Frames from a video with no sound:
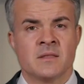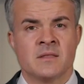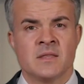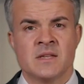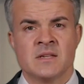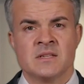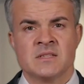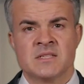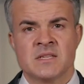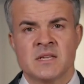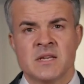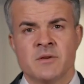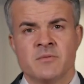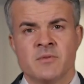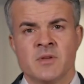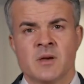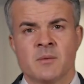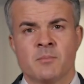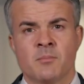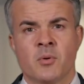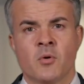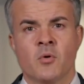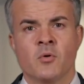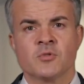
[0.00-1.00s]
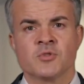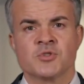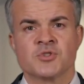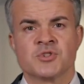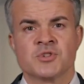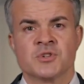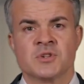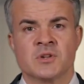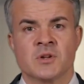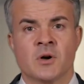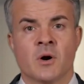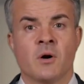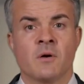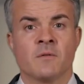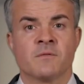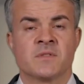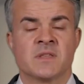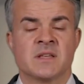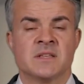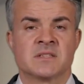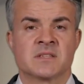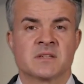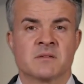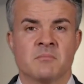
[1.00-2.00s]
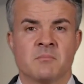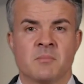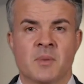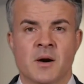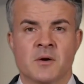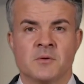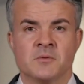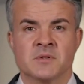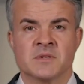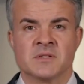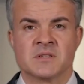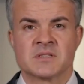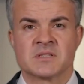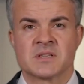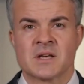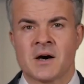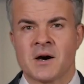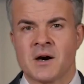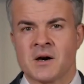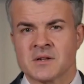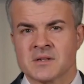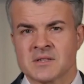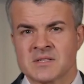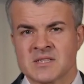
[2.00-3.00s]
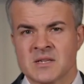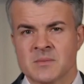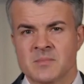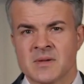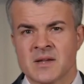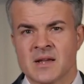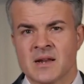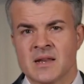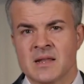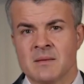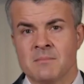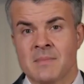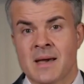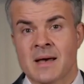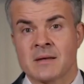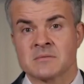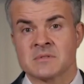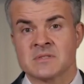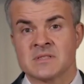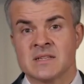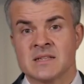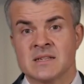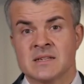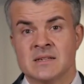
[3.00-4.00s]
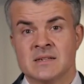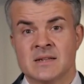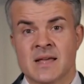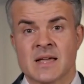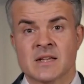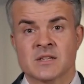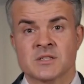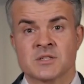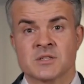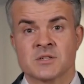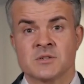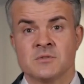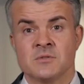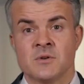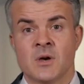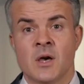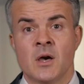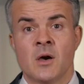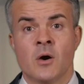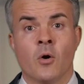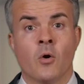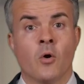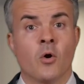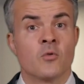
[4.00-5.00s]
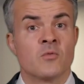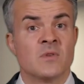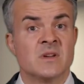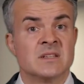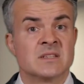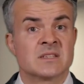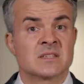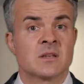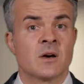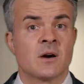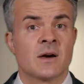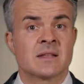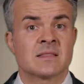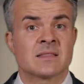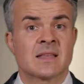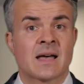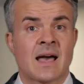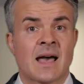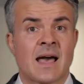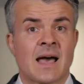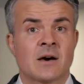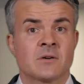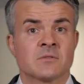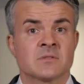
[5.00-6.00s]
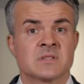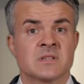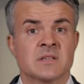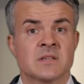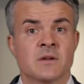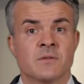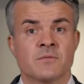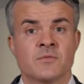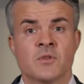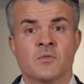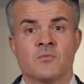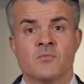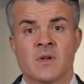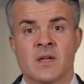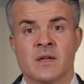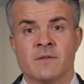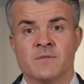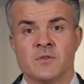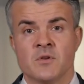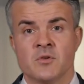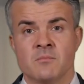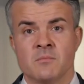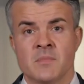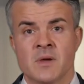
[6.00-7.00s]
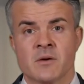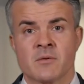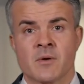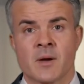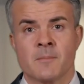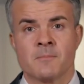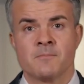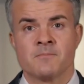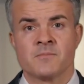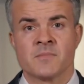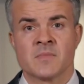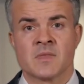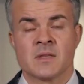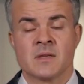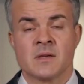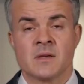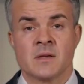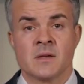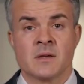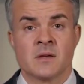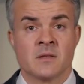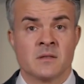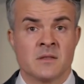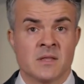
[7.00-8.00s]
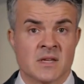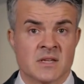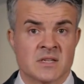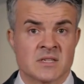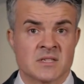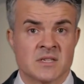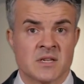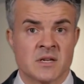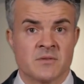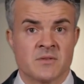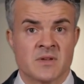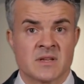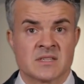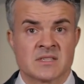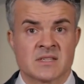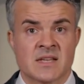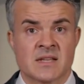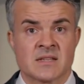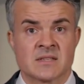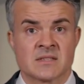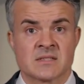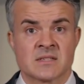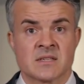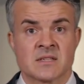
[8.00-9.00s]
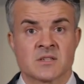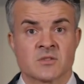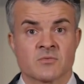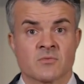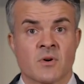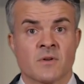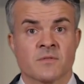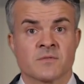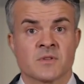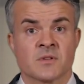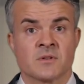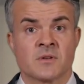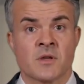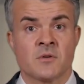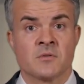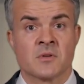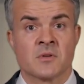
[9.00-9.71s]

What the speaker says: The interior portion of these components are typically mounted next to or inside the housing of the rearview mirror. The exterior sensors are often